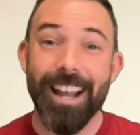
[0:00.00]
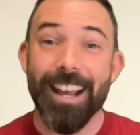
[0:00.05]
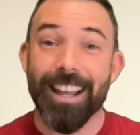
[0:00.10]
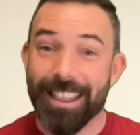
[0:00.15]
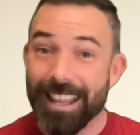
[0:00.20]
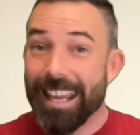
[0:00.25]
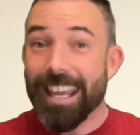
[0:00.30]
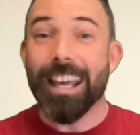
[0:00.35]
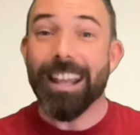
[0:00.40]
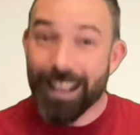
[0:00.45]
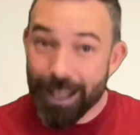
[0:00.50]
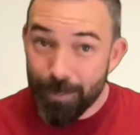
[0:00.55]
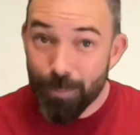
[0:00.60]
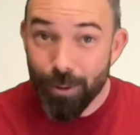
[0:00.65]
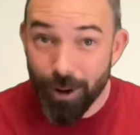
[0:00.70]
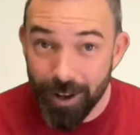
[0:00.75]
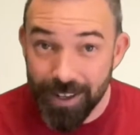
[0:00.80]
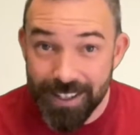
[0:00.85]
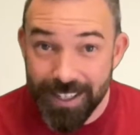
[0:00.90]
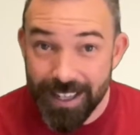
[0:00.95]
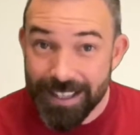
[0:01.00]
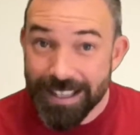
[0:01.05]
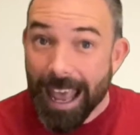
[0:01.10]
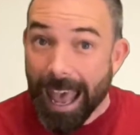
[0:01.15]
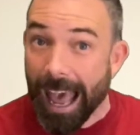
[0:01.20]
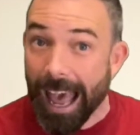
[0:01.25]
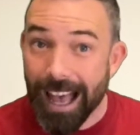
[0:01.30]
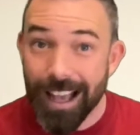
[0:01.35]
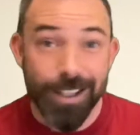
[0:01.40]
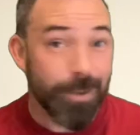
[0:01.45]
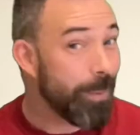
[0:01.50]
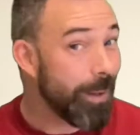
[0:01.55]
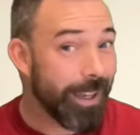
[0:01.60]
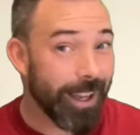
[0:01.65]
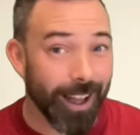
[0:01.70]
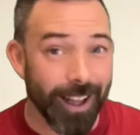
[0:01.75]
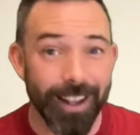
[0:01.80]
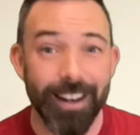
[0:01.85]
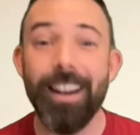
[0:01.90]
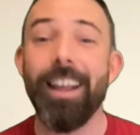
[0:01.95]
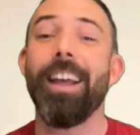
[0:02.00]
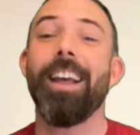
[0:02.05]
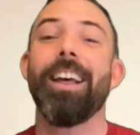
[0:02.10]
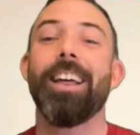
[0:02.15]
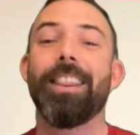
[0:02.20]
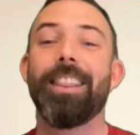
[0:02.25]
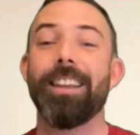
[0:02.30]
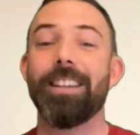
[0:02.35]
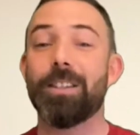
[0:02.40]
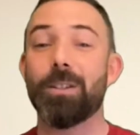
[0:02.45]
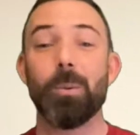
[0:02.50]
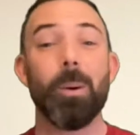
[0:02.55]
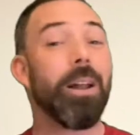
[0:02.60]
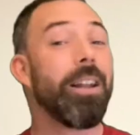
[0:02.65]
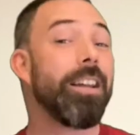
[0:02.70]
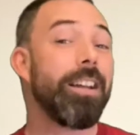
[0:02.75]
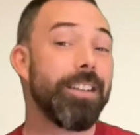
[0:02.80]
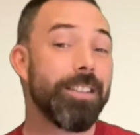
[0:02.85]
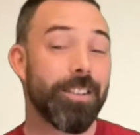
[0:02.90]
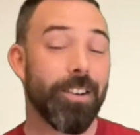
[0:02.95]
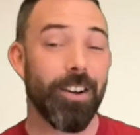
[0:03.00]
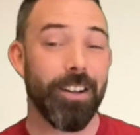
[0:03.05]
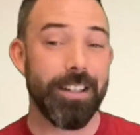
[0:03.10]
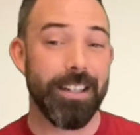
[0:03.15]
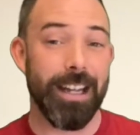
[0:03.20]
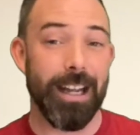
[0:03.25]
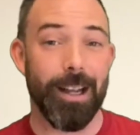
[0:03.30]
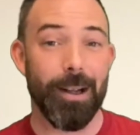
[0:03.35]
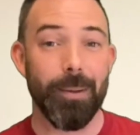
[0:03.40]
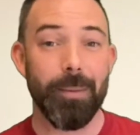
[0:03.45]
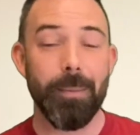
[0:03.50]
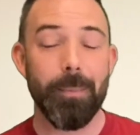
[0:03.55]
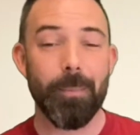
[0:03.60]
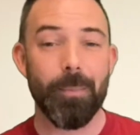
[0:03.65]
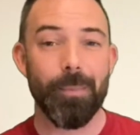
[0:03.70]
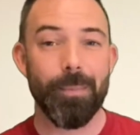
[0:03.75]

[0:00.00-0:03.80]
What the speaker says: The healing process has begun, the swelling's gone down,